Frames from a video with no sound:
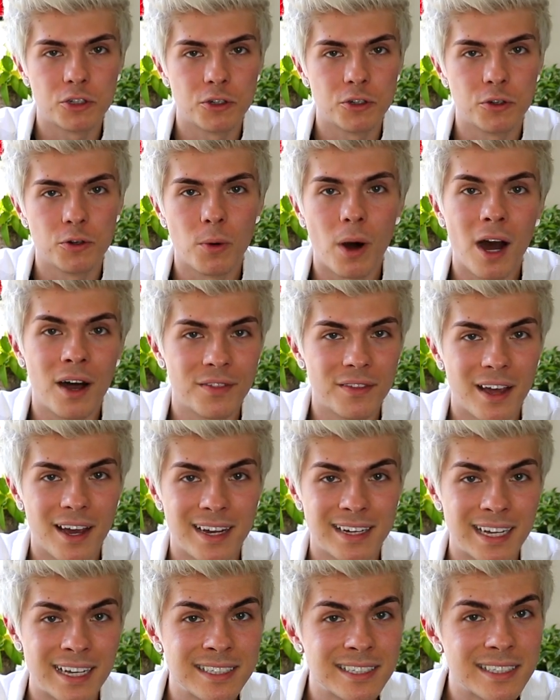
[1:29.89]
to
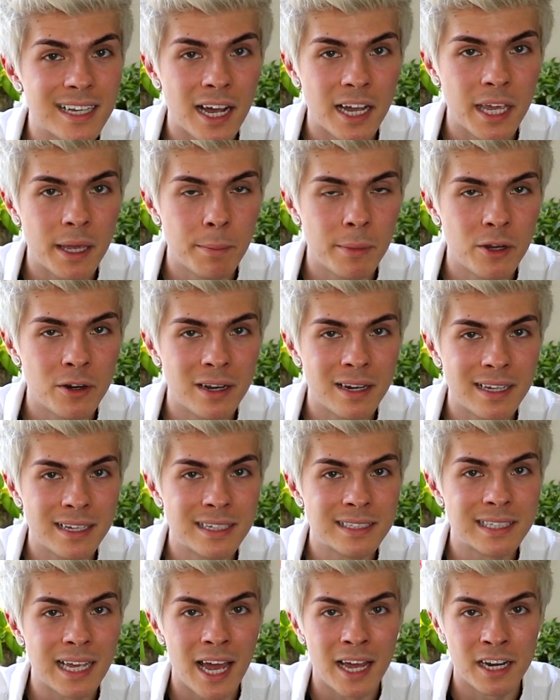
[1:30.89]
online insect
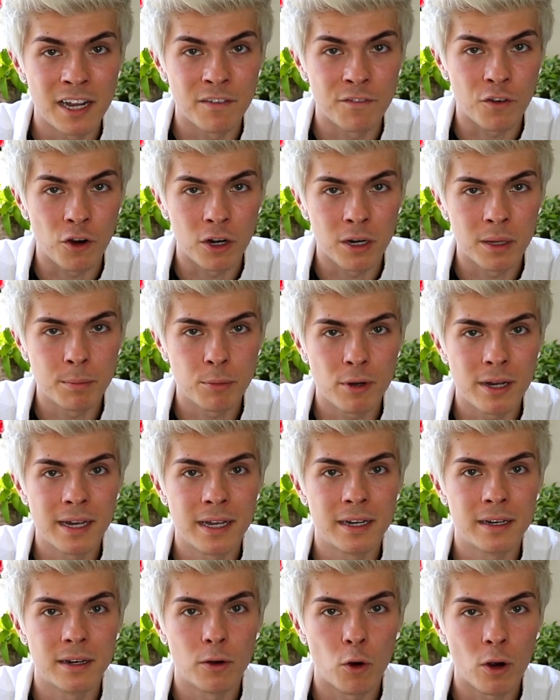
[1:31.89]
communities and
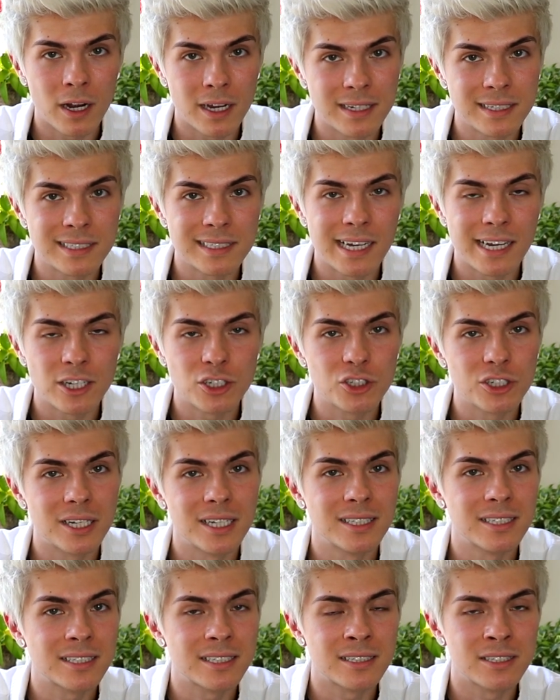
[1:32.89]
invertebrate
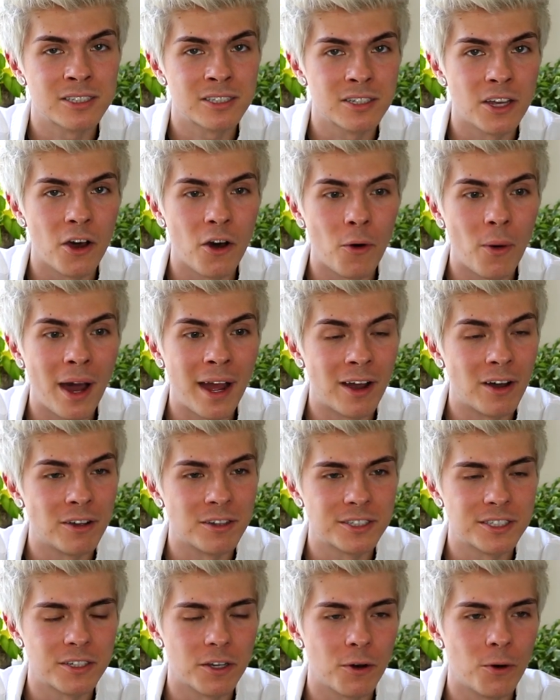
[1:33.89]
organizations. So I
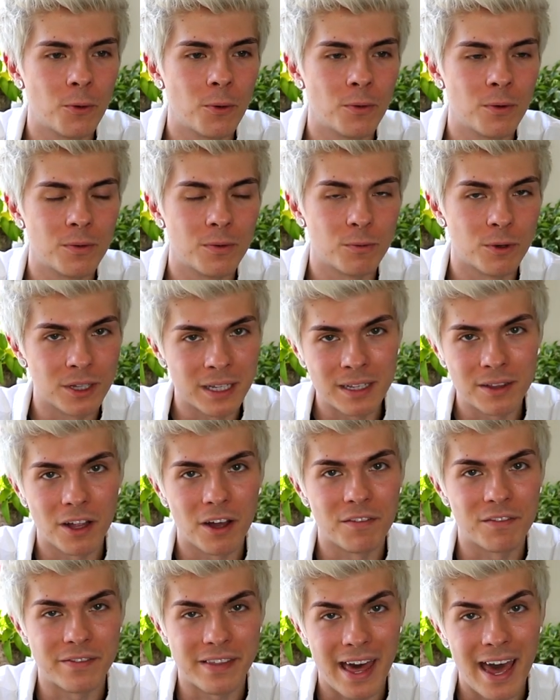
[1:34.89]
also really
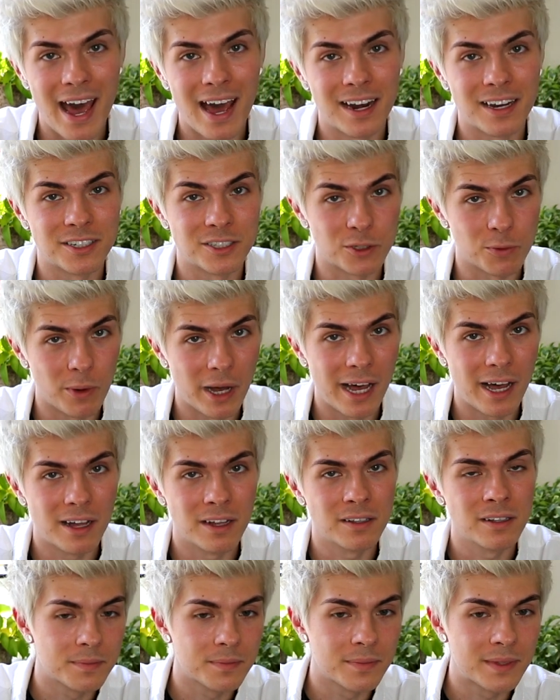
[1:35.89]
love that as
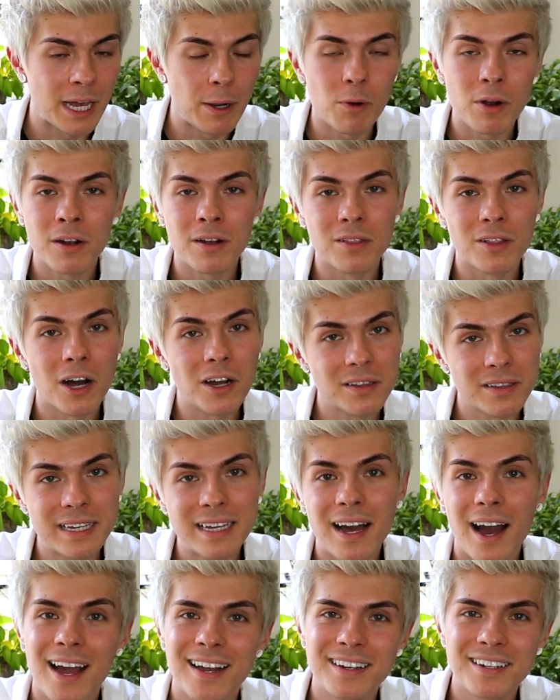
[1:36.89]
well. They were luckily
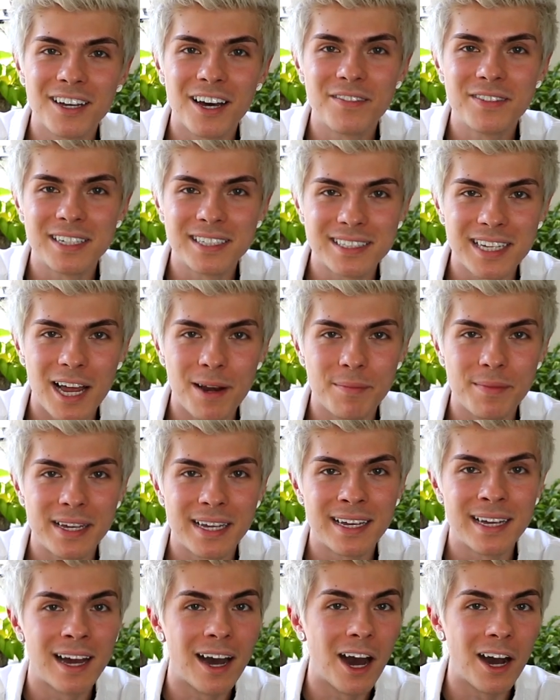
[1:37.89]
kind enough to send
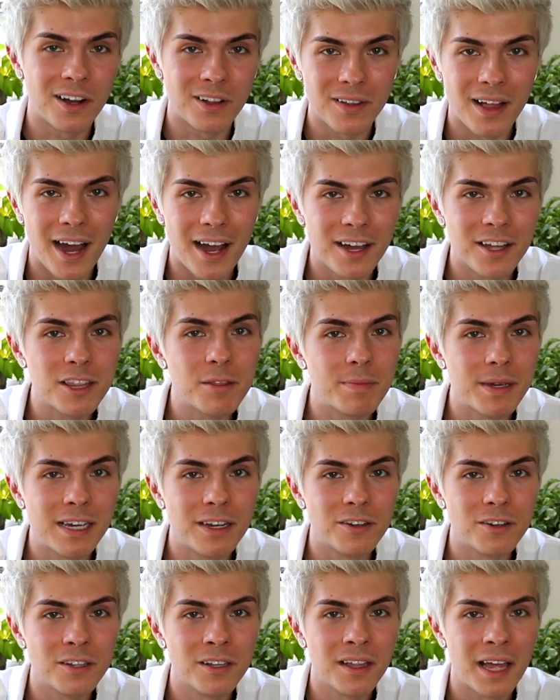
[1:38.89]
me a Goliath
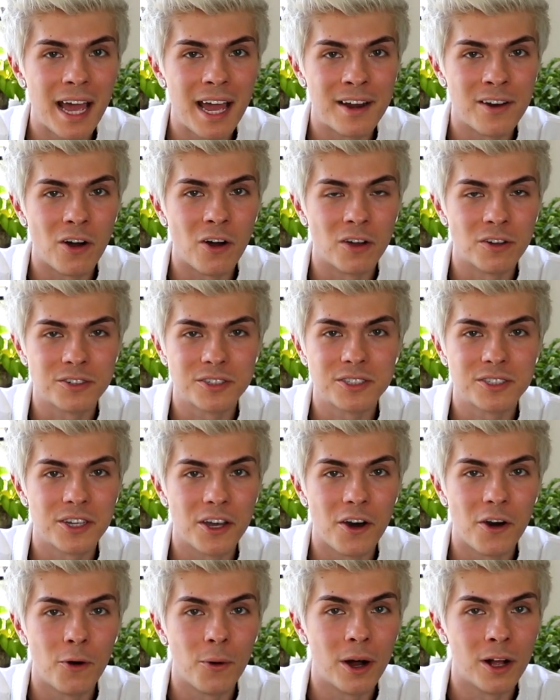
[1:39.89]
beetle and
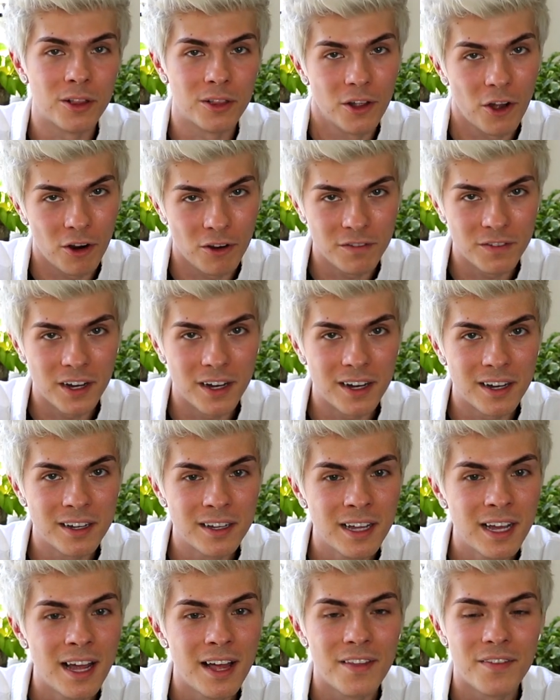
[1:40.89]
also a larva
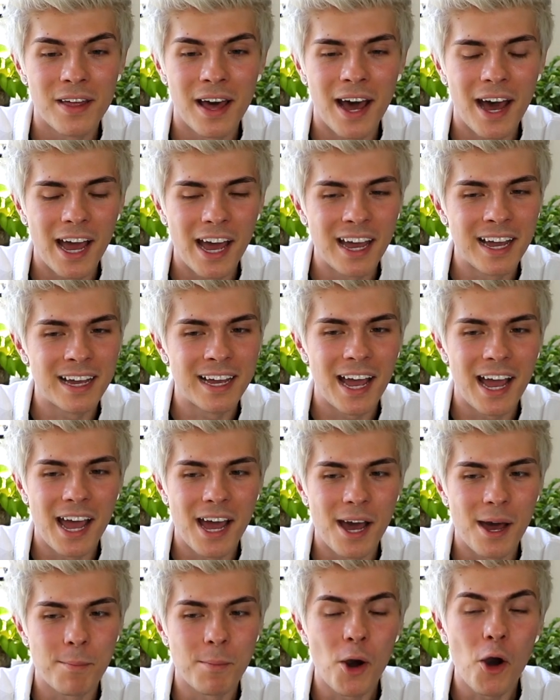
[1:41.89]
that I
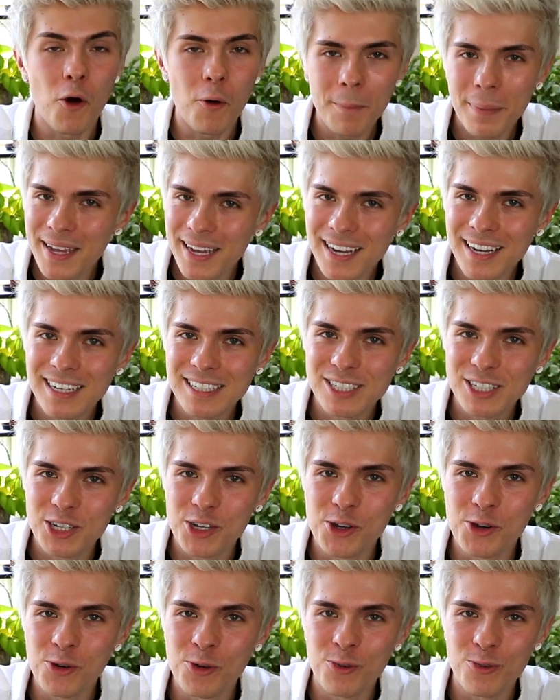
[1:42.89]
am hoping
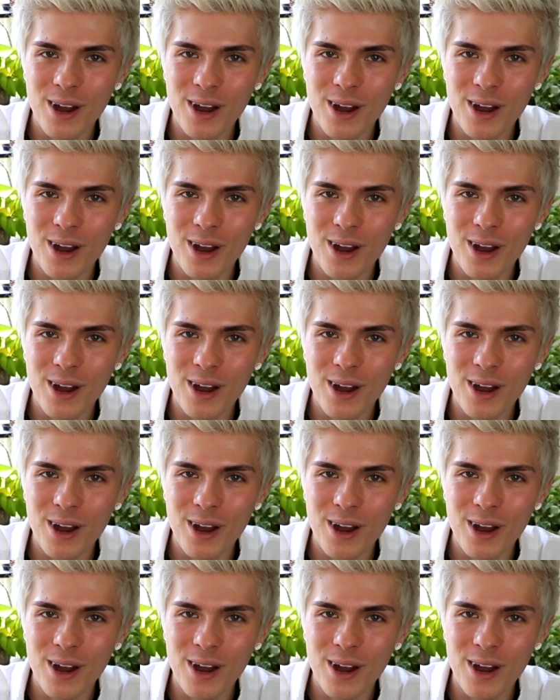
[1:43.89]
to